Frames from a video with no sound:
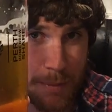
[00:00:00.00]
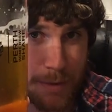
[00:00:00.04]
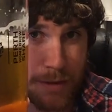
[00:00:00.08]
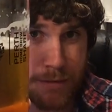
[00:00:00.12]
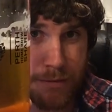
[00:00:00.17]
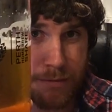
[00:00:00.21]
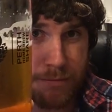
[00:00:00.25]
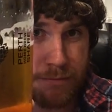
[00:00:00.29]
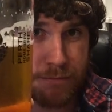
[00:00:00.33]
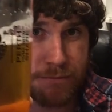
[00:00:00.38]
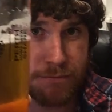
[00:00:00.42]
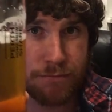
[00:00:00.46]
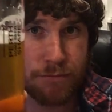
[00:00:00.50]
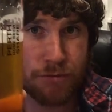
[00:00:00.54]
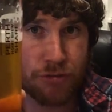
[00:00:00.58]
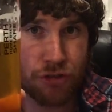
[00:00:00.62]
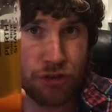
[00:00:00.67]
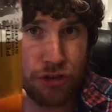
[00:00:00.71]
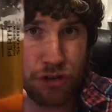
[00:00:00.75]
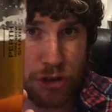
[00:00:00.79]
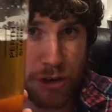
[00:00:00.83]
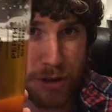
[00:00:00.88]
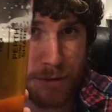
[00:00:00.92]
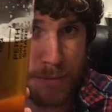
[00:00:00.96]
but
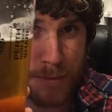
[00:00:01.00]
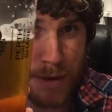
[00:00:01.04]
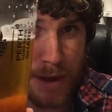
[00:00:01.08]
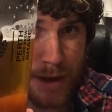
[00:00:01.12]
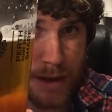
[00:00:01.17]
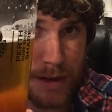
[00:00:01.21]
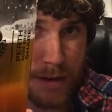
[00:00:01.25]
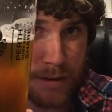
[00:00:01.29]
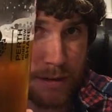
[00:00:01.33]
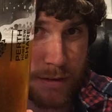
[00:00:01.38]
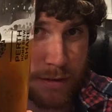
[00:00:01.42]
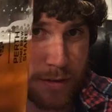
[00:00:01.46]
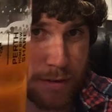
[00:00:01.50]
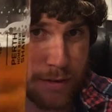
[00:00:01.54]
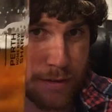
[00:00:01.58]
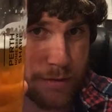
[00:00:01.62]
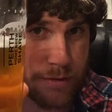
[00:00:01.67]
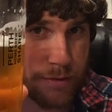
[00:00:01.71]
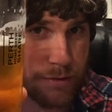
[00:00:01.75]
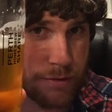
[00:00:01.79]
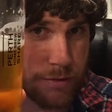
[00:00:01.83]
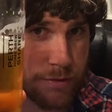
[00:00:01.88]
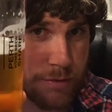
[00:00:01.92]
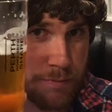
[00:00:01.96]
shit, man,
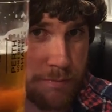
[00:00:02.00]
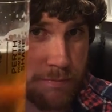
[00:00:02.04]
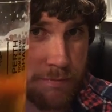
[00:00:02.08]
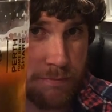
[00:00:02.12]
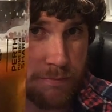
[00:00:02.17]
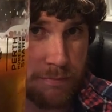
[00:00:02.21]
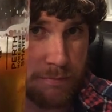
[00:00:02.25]
this is